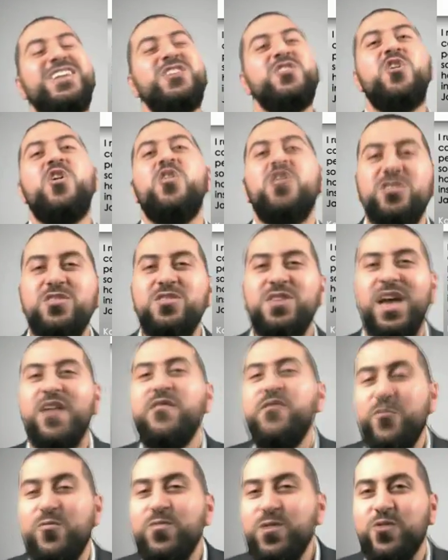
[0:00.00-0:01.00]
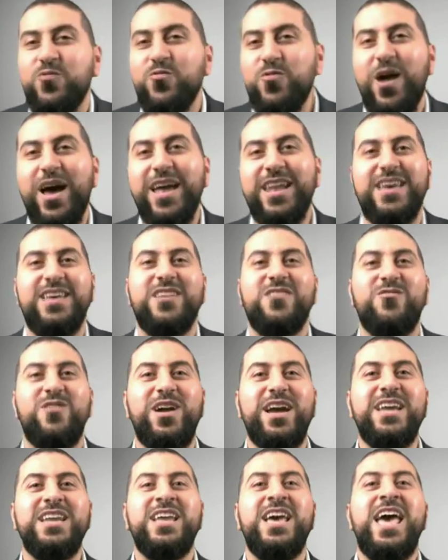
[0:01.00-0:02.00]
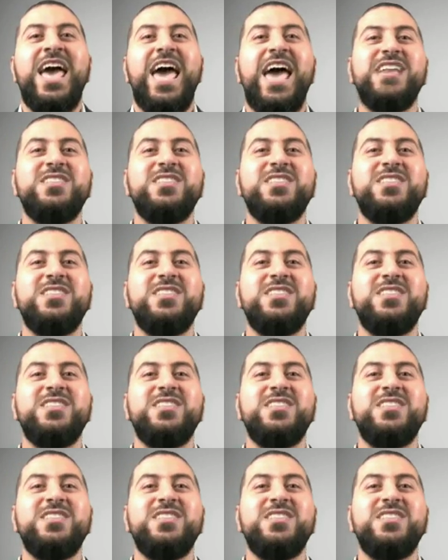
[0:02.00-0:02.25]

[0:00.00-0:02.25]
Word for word: No, you never regret it, right?